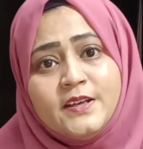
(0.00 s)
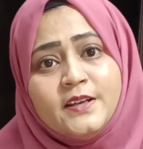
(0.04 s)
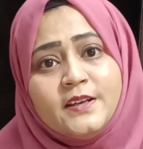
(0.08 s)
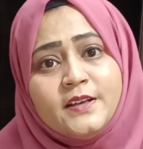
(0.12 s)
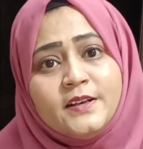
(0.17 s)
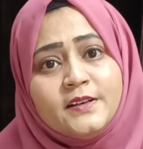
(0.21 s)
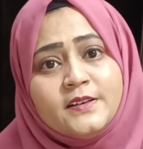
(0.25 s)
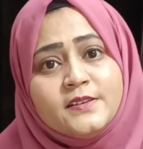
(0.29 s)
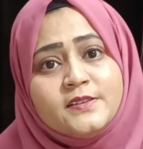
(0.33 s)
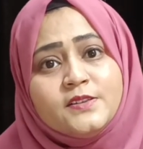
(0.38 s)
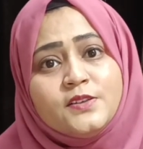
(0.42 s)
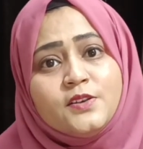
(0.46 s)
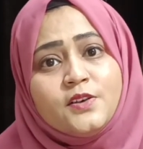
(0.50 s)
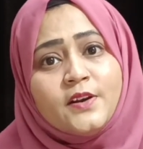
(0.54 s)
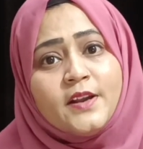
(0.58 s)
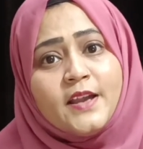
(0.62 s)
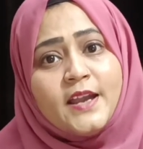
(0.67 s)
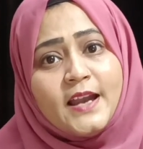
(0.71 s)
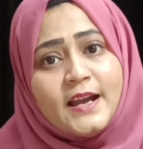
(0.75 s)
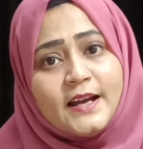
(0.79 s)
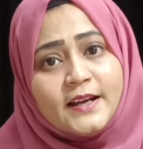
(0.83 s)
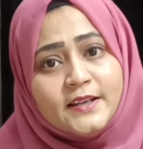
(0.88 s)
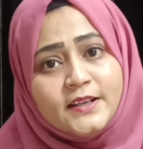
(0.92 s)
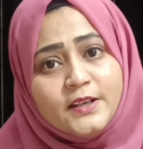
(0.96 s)
here is your
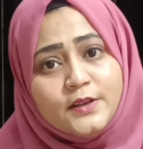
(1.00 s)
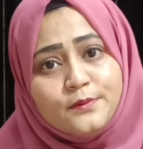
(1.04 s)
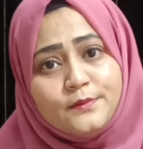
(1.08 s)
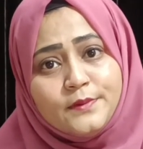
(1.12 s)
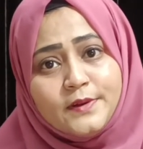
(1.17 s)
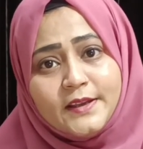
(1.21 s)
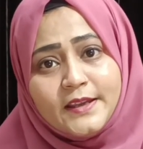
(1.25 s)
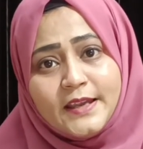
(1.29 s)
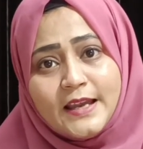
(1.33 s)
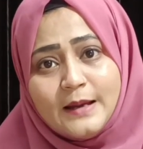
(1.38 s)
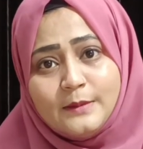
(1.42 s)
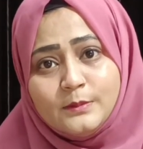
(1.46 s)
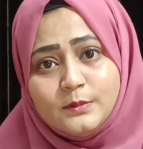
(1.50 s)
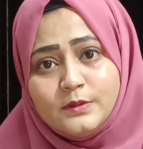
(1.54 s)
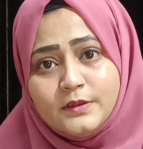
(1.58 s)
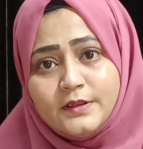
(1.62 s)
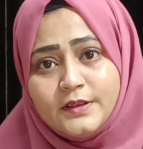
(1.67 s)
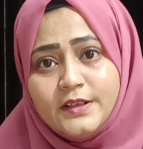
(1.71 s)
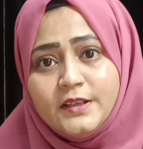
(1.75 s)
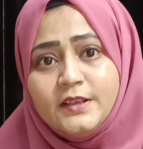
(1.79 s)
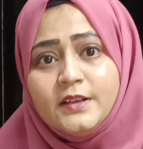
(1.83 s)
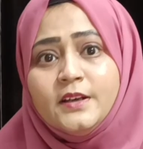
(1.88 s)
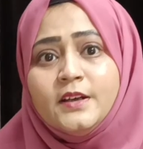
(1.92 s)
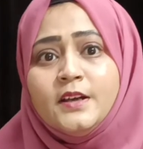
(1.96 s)
active
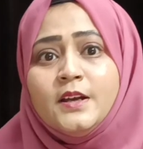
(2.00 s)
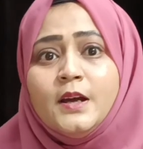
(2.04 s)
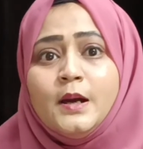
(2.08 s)
vocabulary.